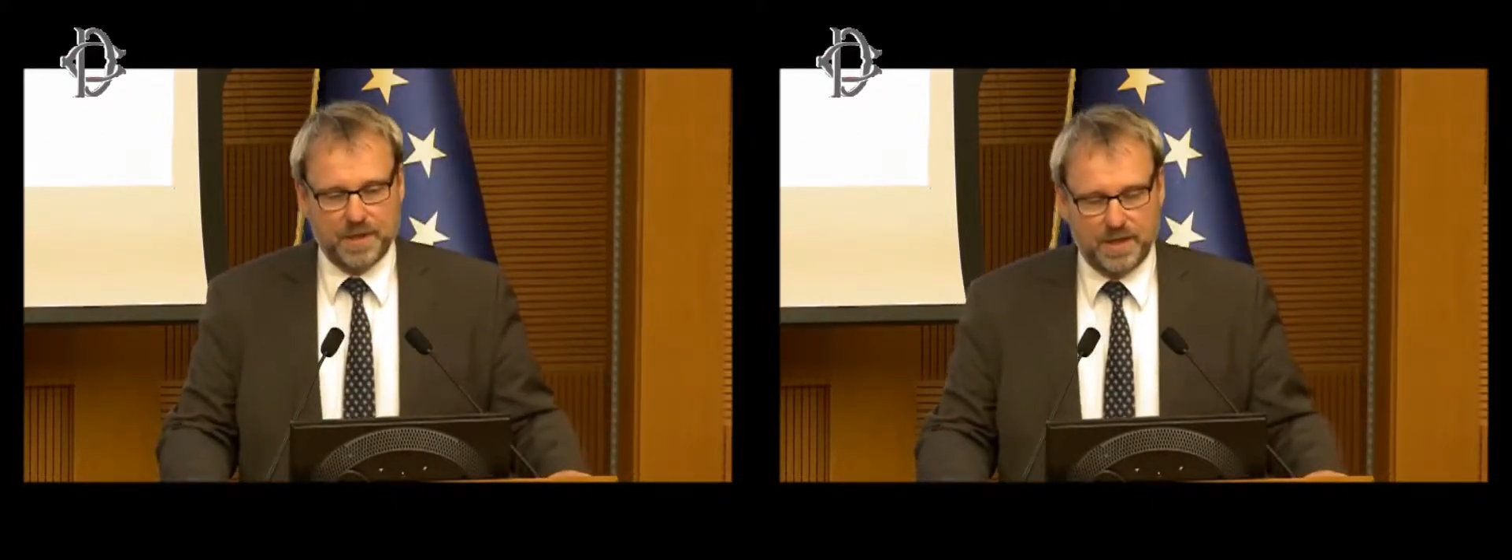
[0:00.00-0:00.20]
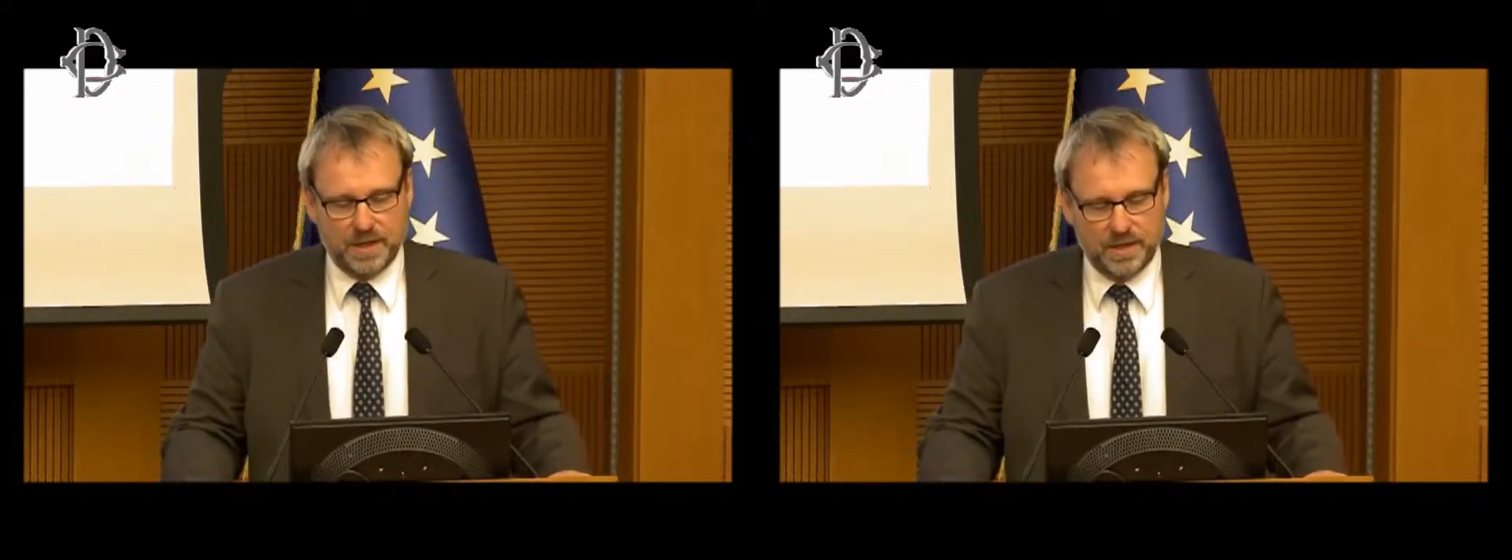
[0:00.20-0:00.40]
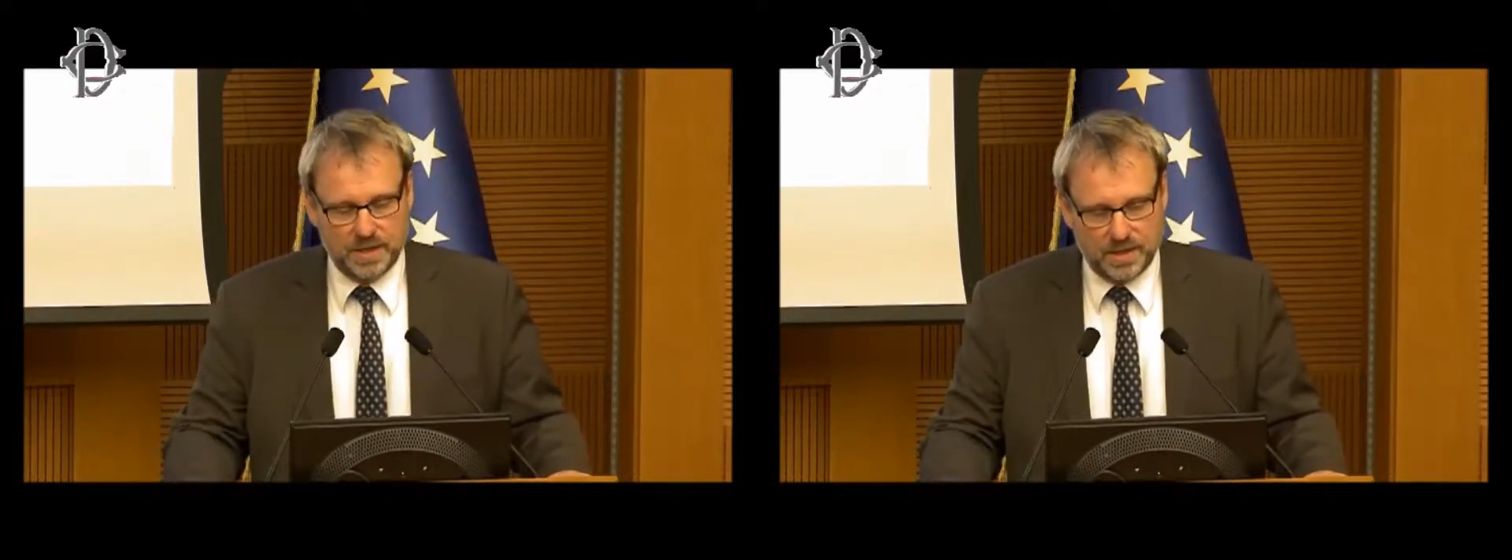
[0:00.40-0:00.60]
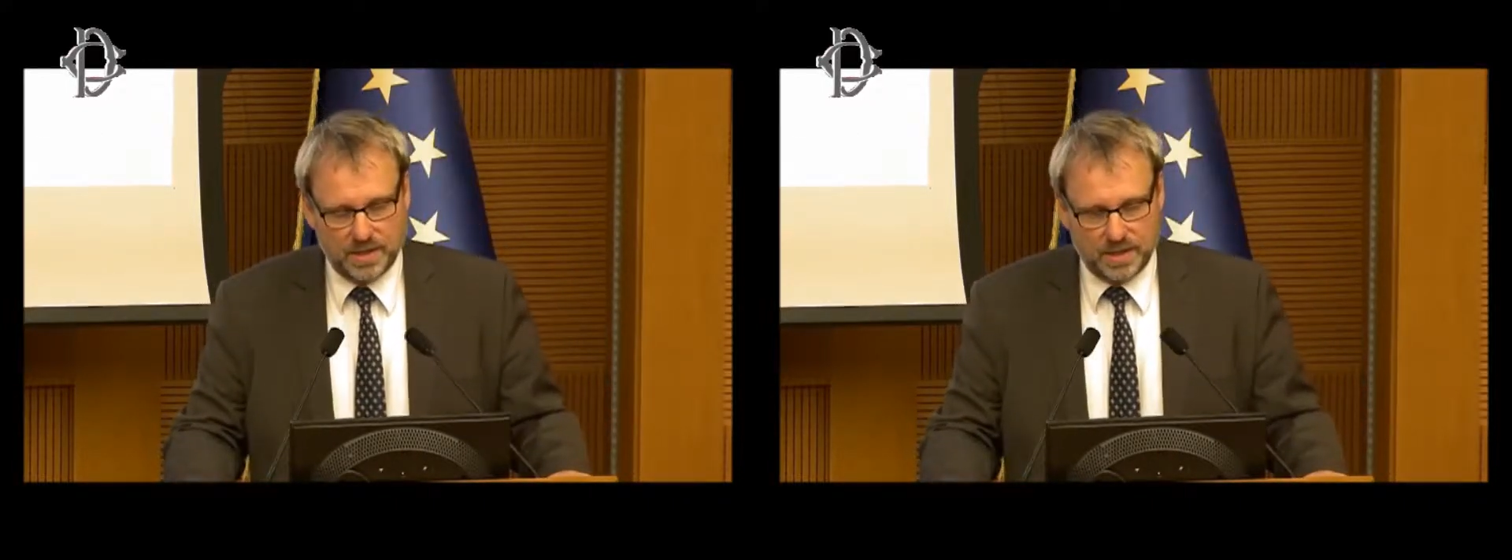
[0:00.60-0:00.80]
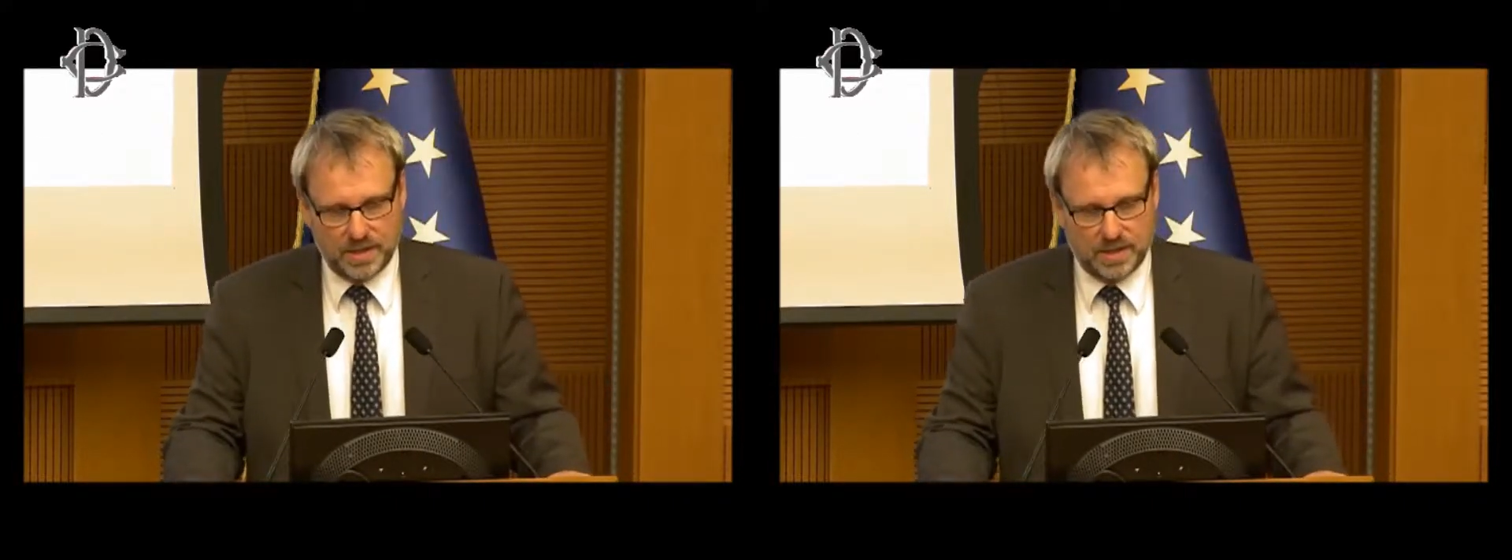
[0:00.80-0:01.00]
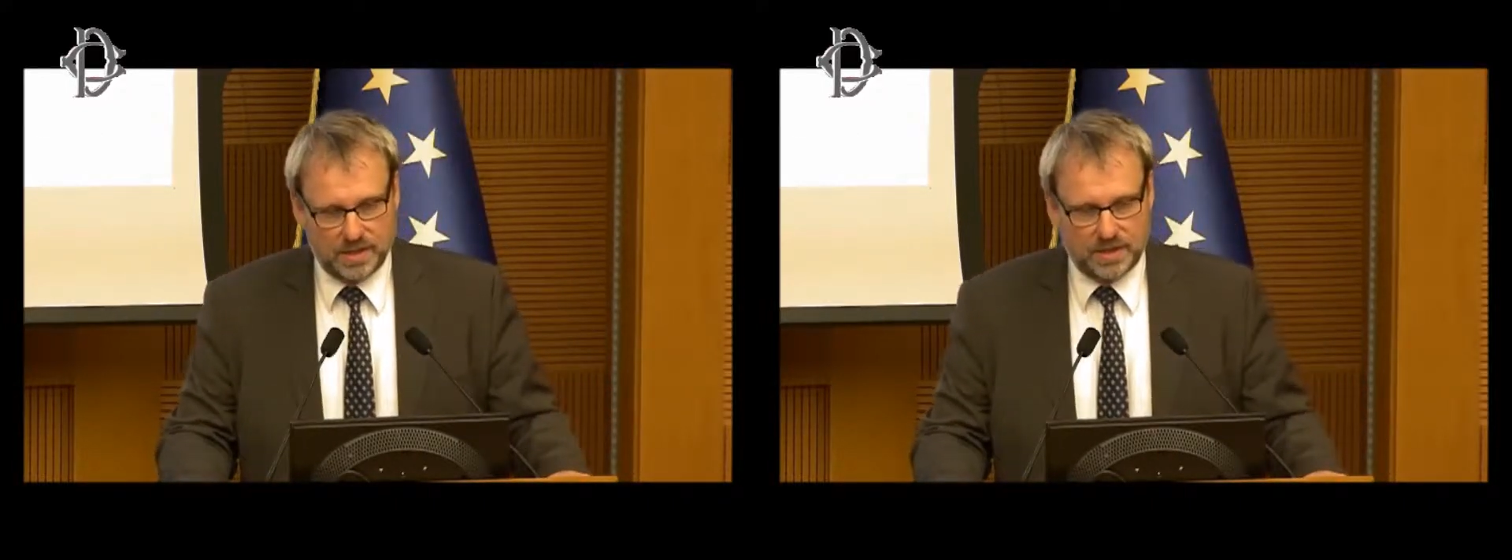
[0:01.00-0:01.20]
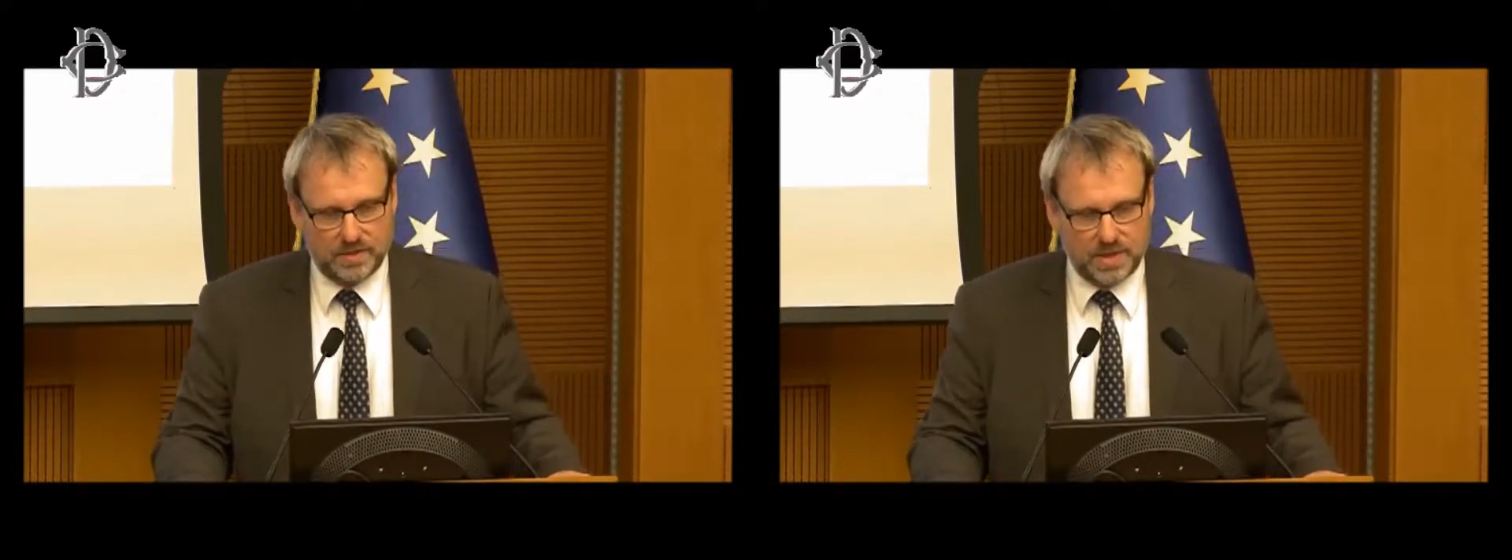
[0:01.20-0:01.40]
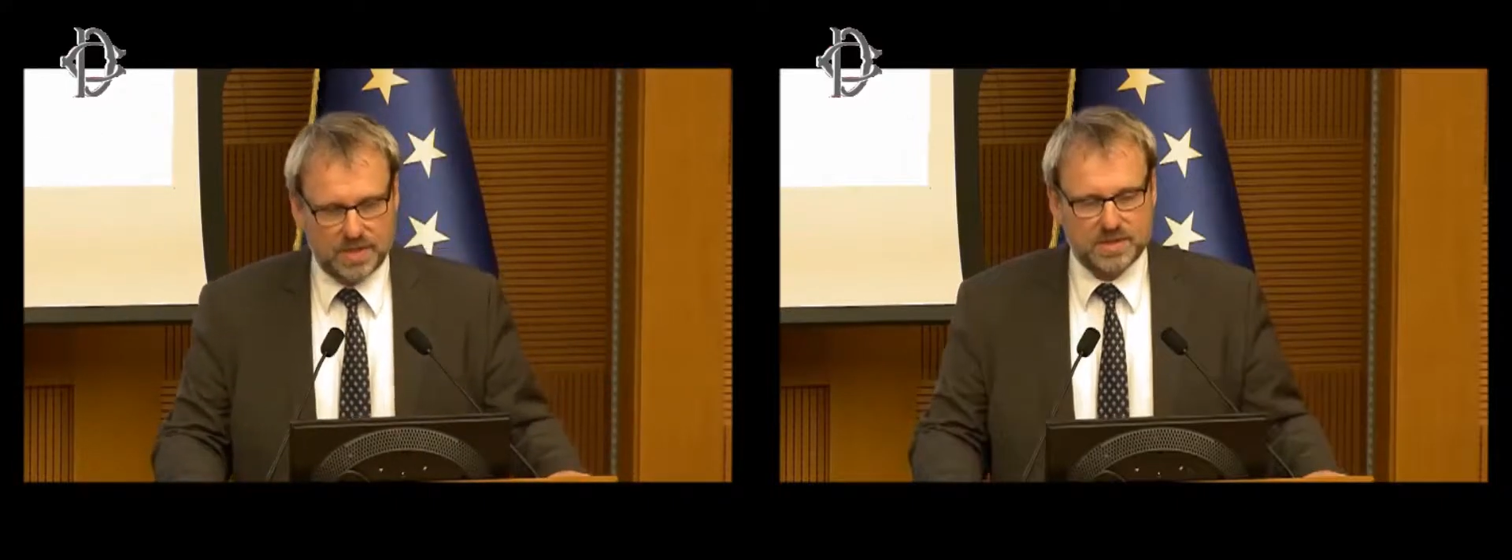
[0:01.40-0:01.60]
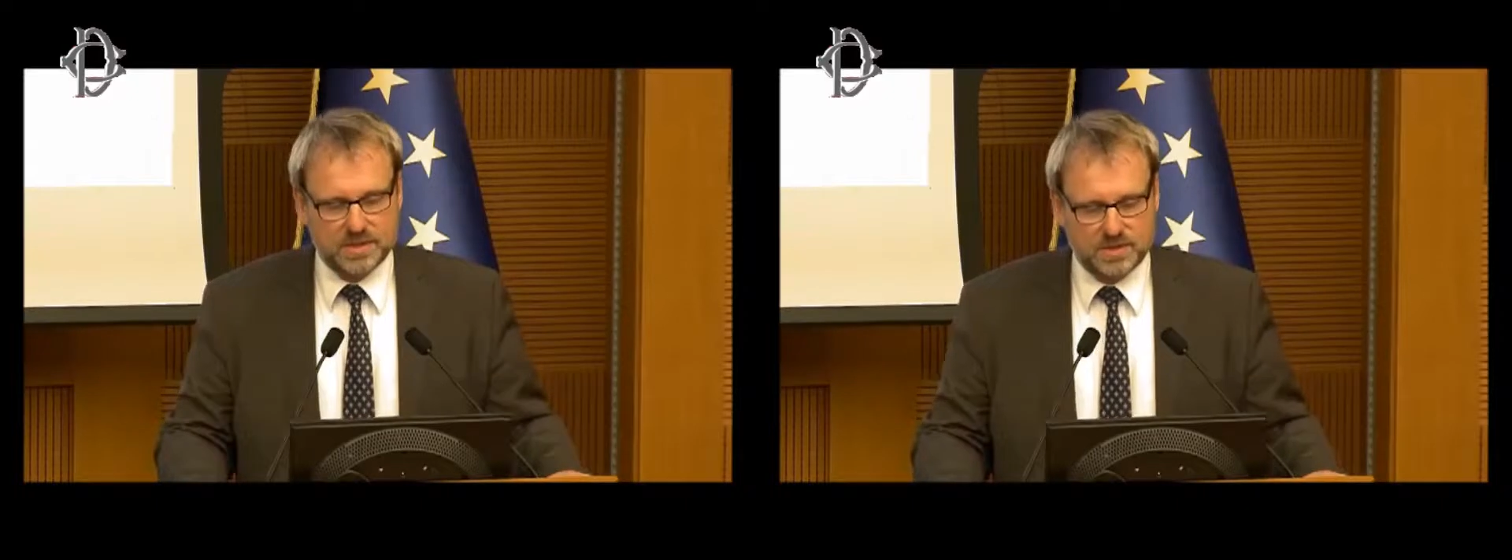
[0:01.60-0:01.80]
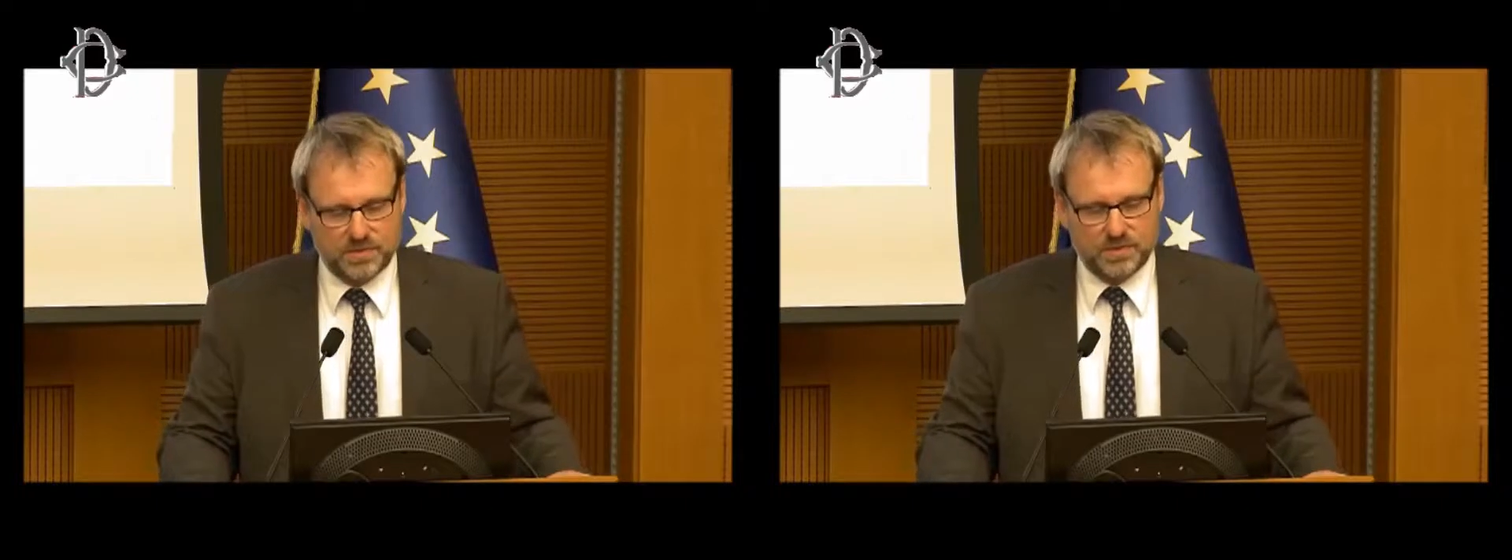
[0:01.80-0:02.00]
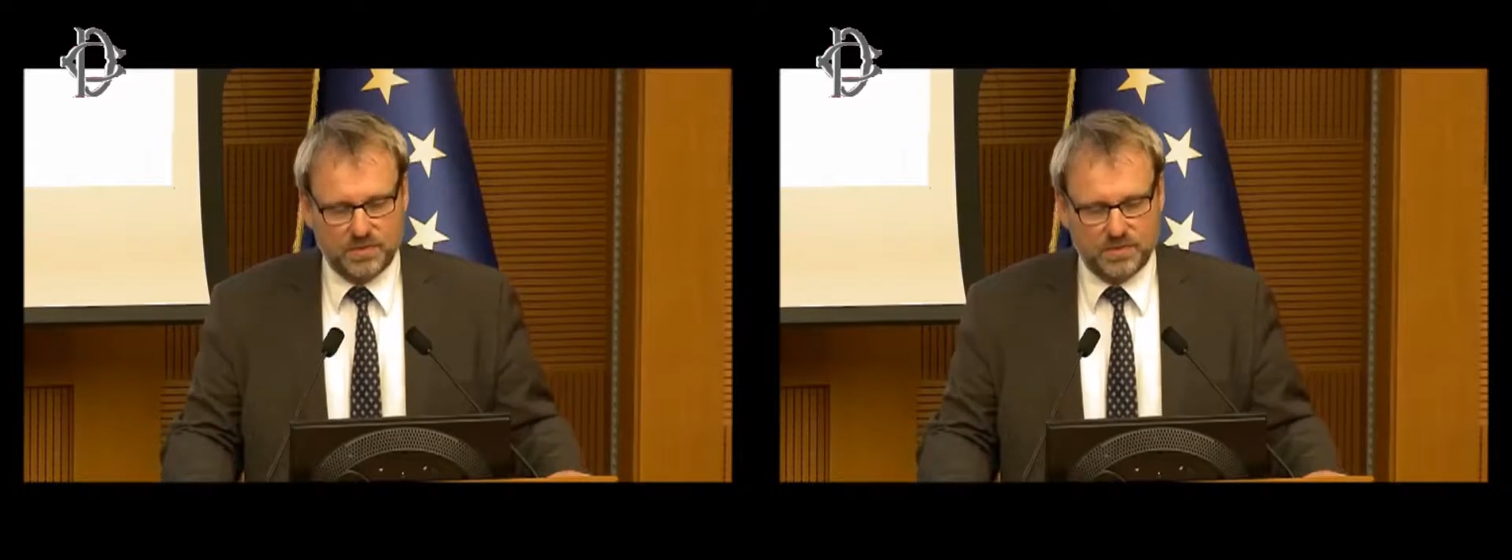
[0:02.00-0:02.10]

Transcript: Let's just